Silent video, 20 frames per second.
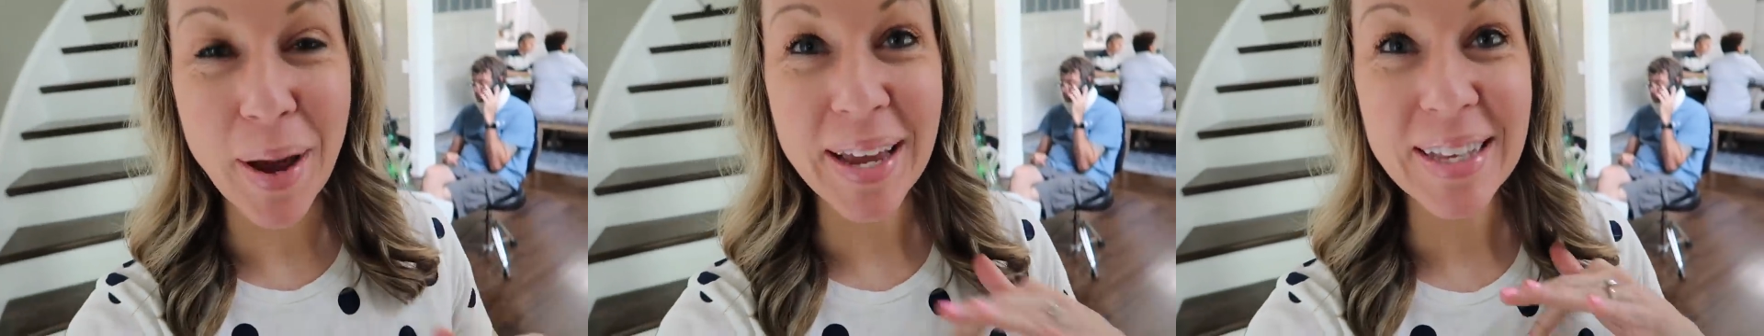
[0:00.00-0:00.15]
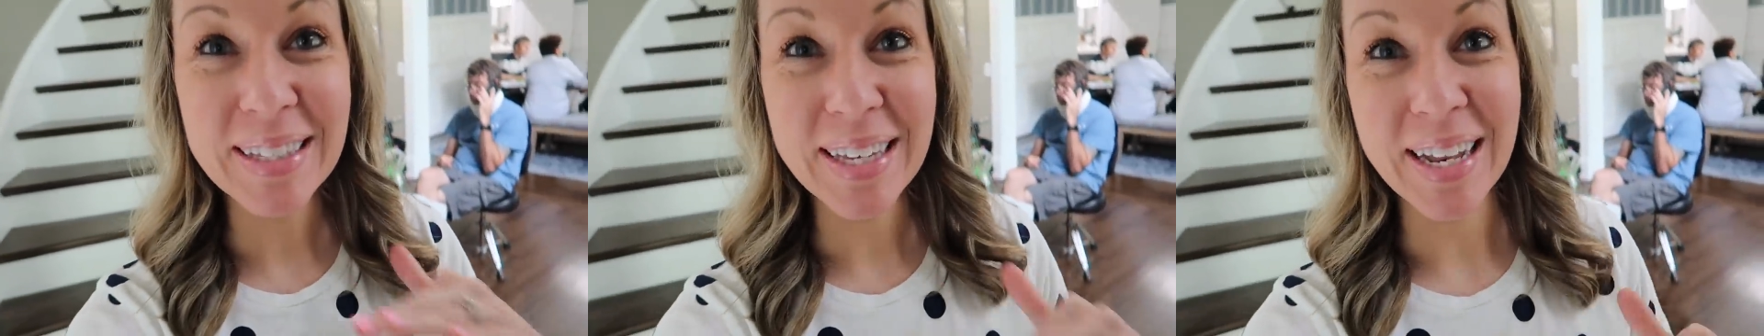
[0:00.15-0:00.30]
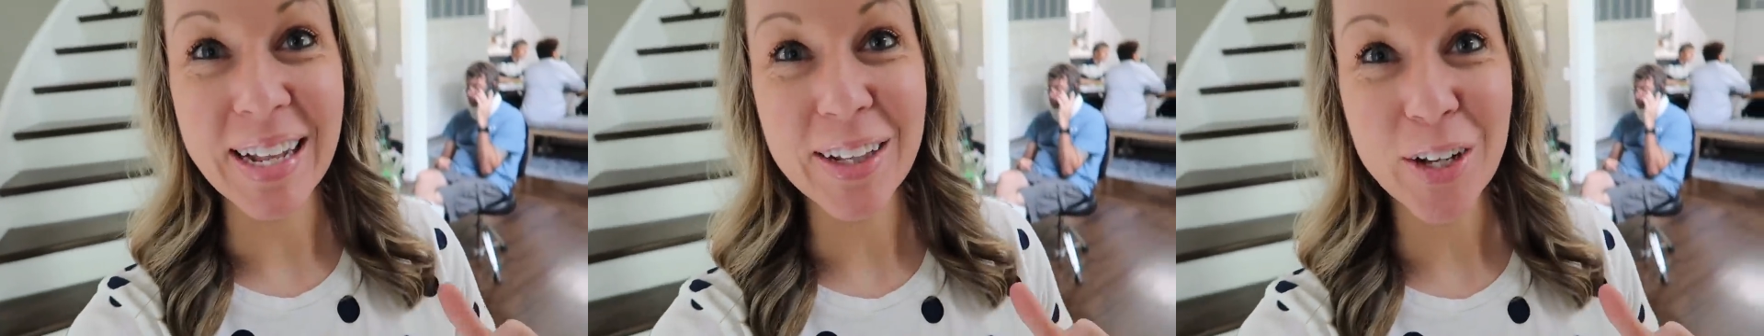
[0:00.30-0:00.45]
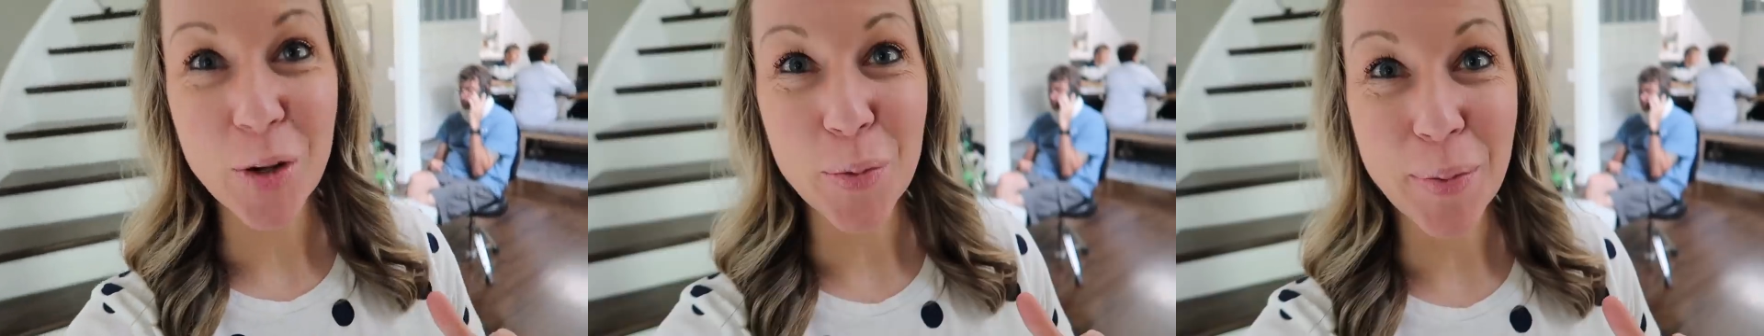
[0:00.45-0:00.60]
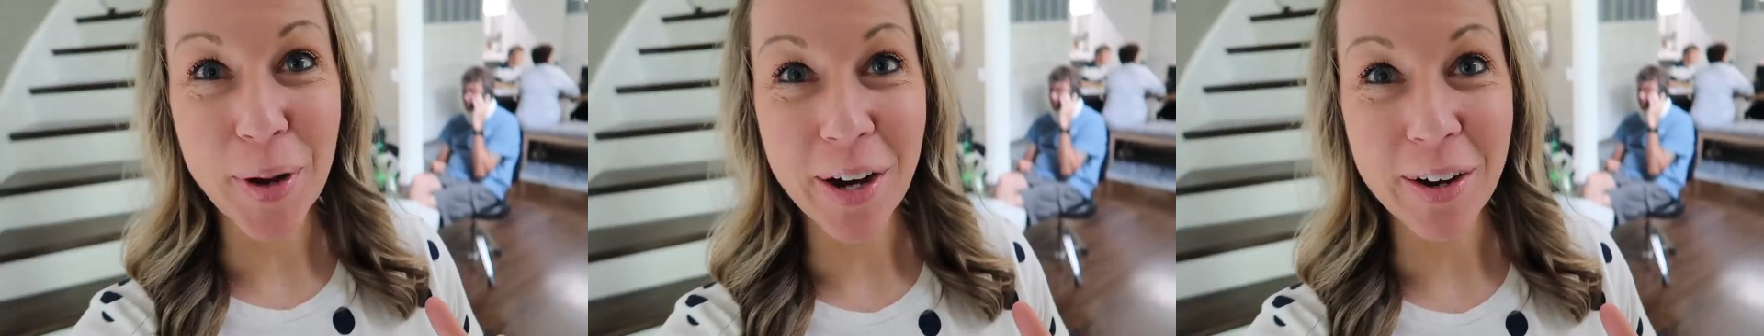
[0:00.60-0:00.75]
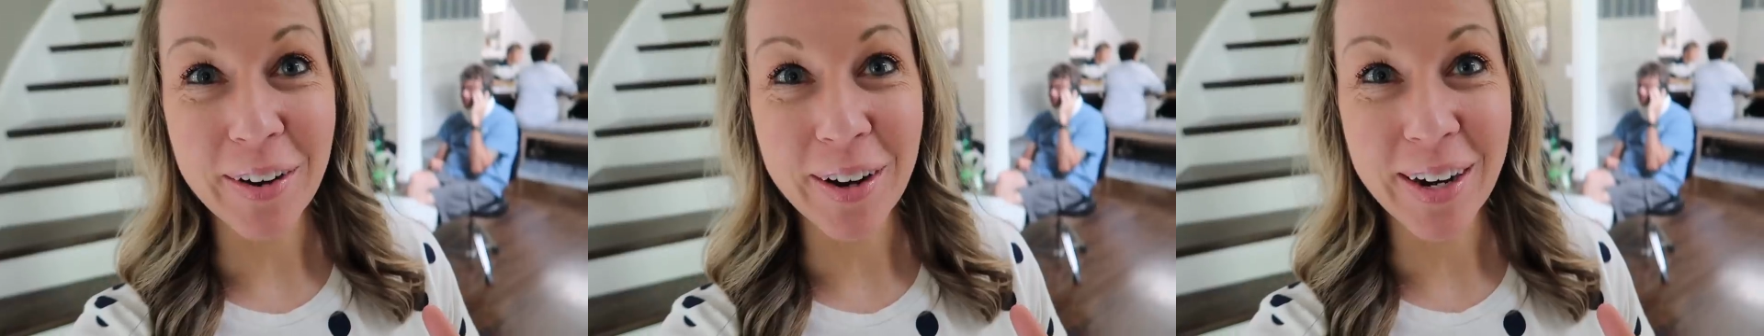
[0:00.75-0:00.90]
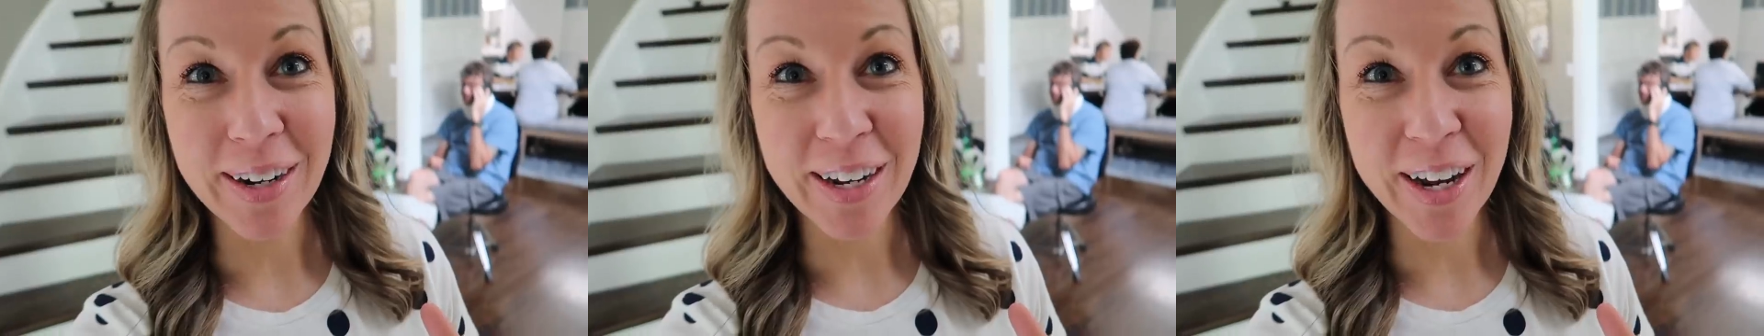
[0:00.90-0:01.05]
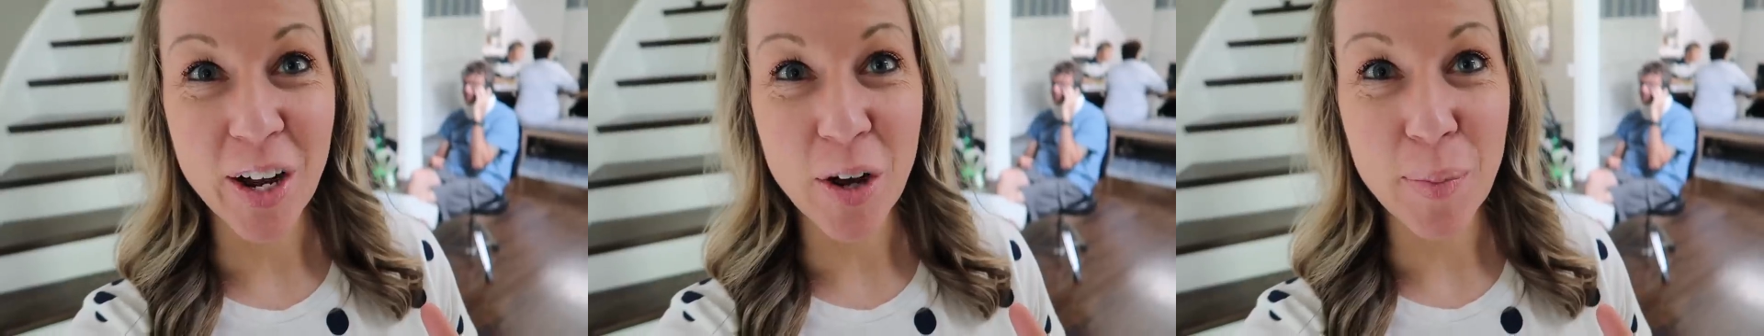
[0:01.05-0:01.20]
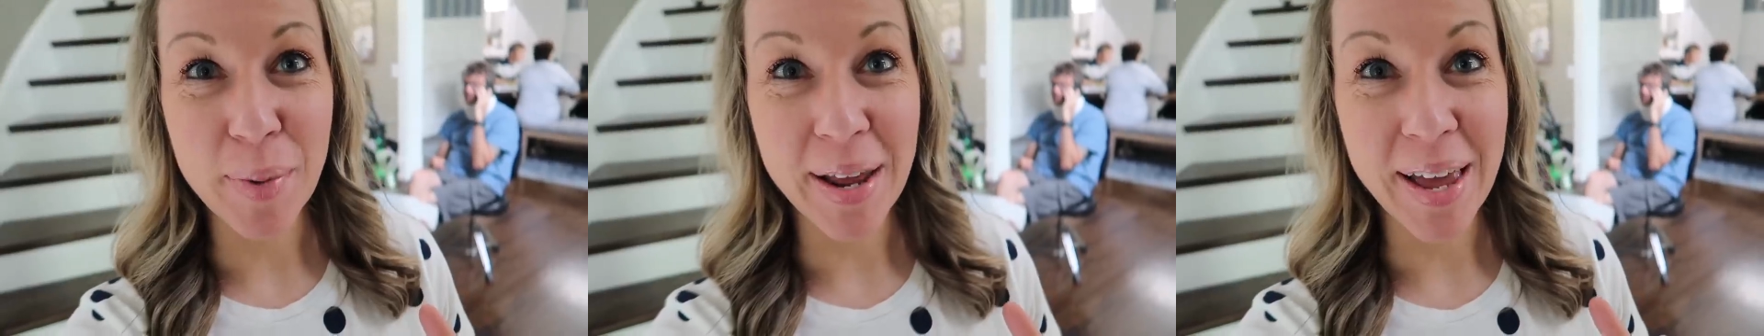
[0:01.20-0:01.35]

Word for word: Maya's getting a little break right now,